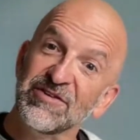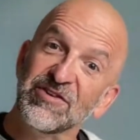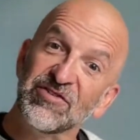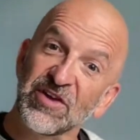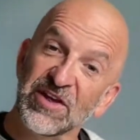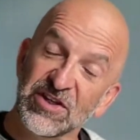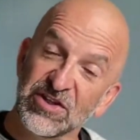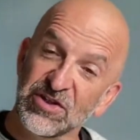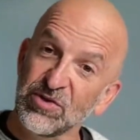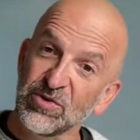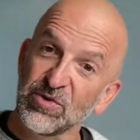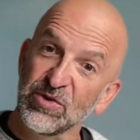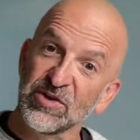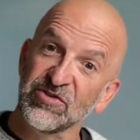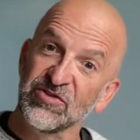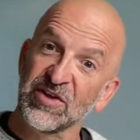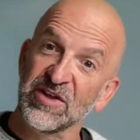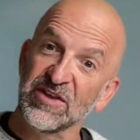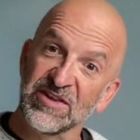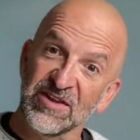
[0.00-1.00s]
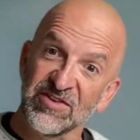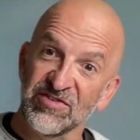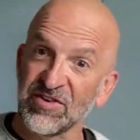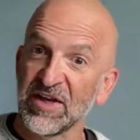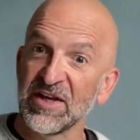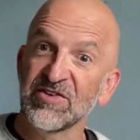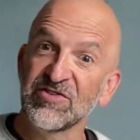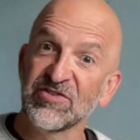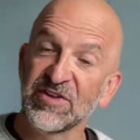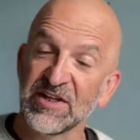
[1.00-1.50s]
like you, is that the
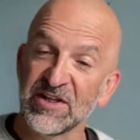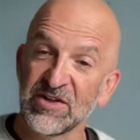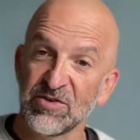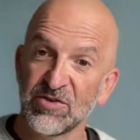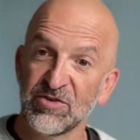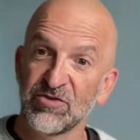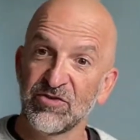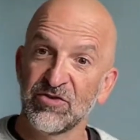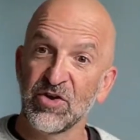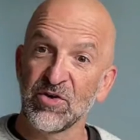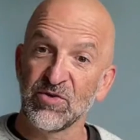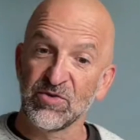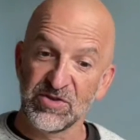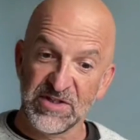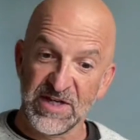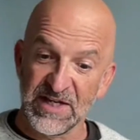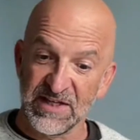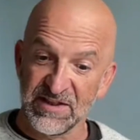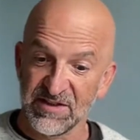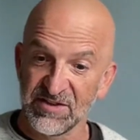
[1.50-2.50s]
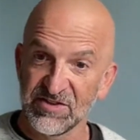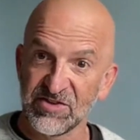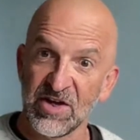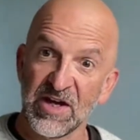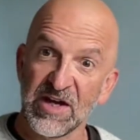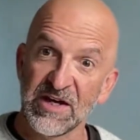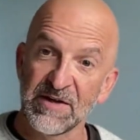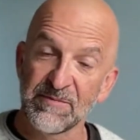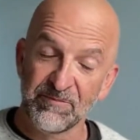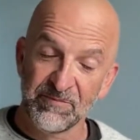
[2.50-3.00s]
sales leaders don't take the
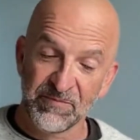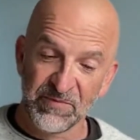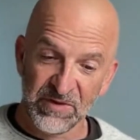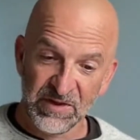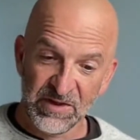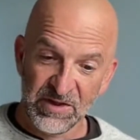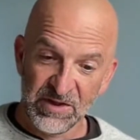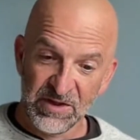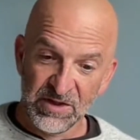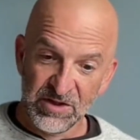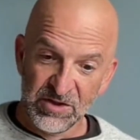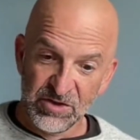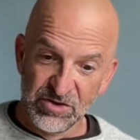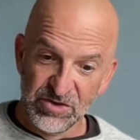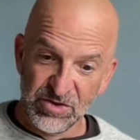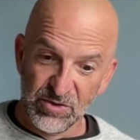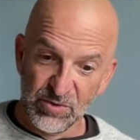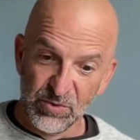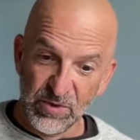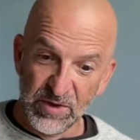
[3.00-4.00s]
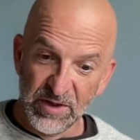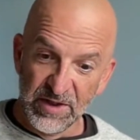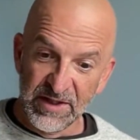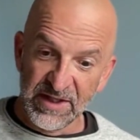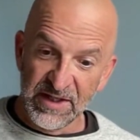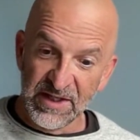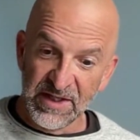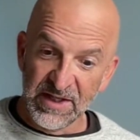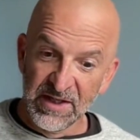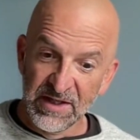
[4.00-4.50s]
time to
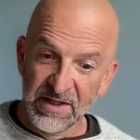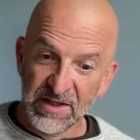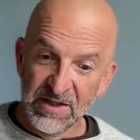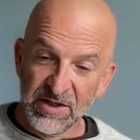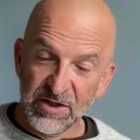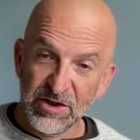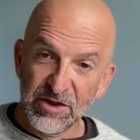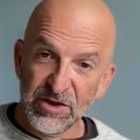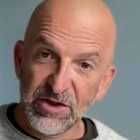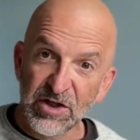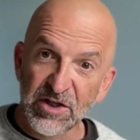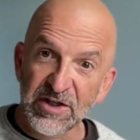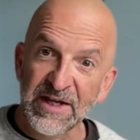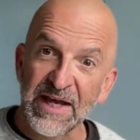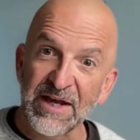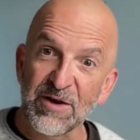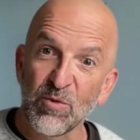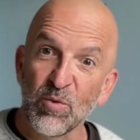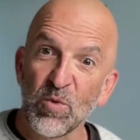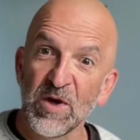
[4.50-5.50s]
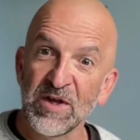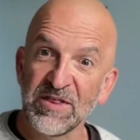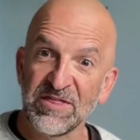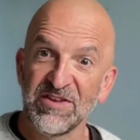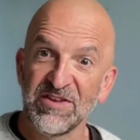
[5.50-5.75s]
really look at what the